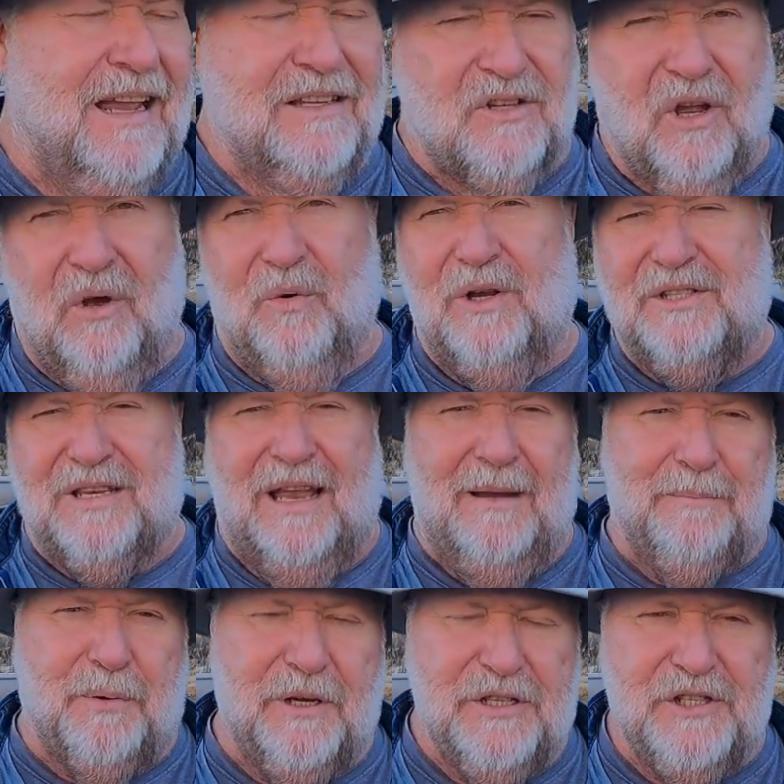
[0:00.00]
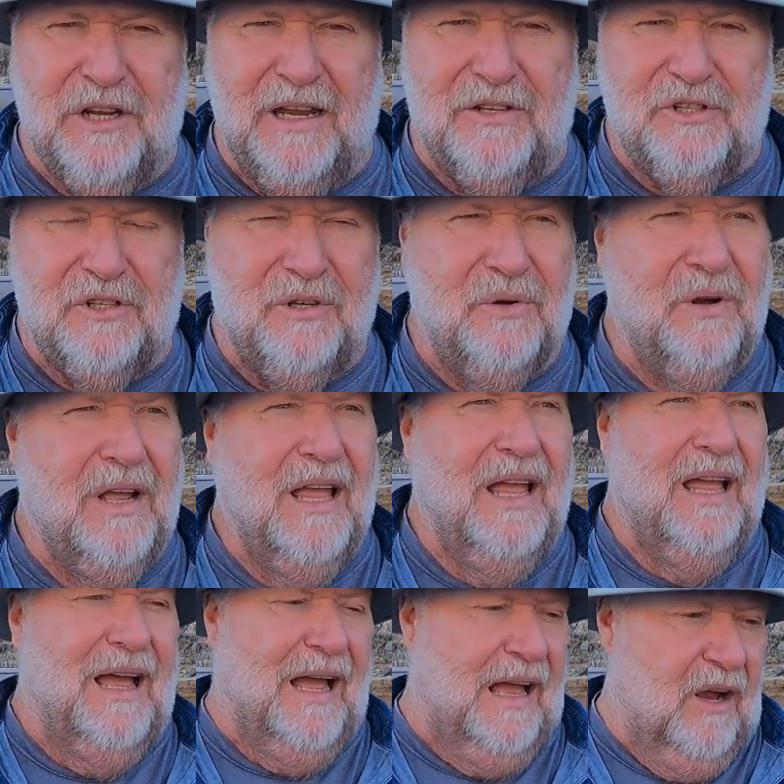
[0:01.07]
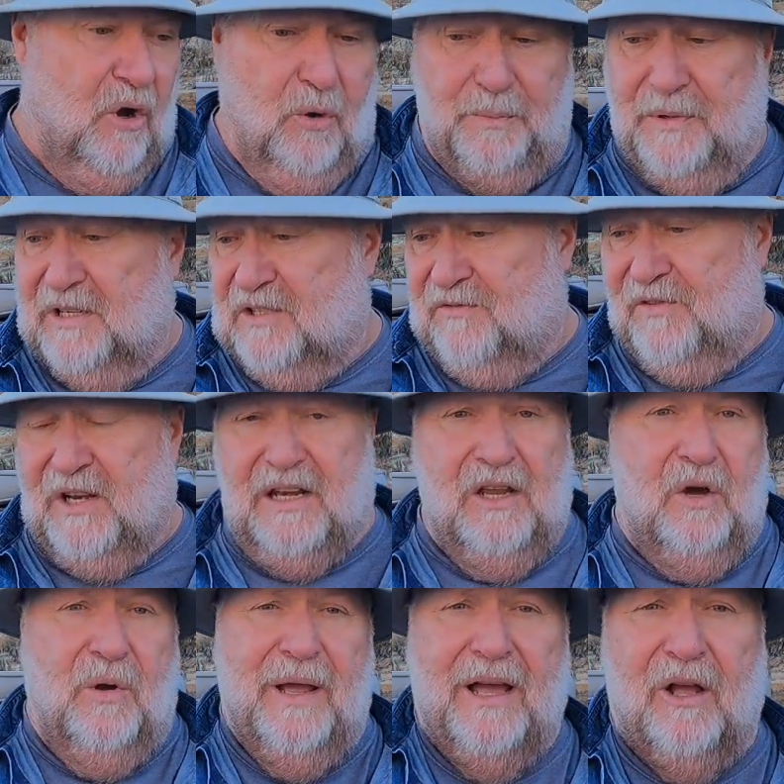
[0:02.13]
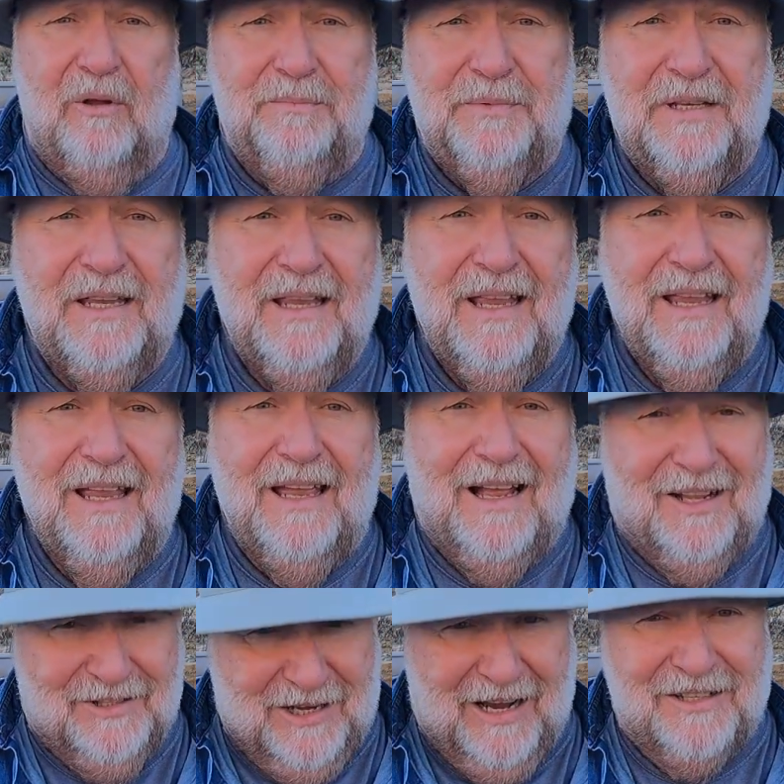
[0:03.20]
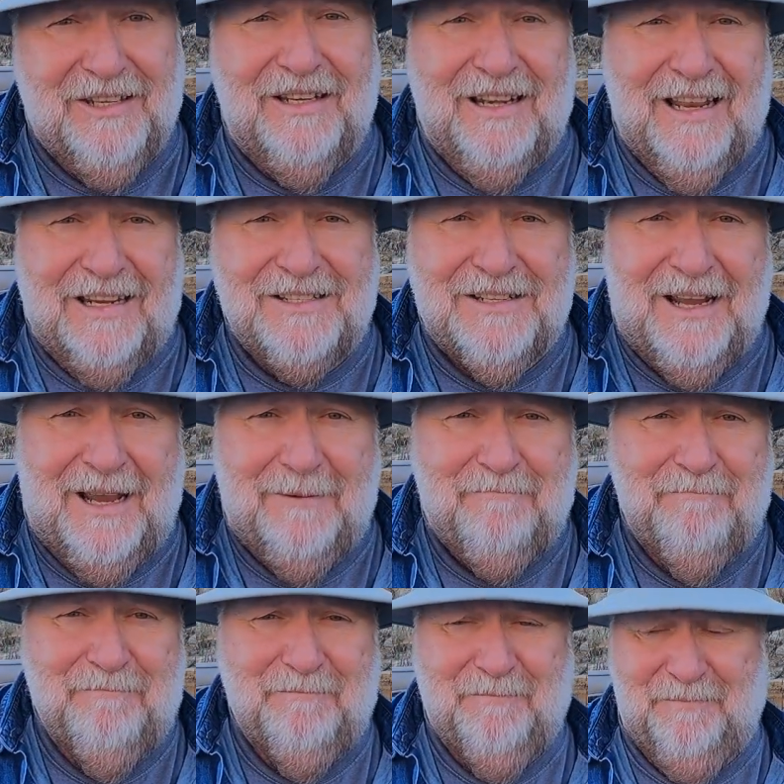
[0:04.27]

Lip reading: As always, I appreciate you. I hope this video helped. I'll talk to you next time.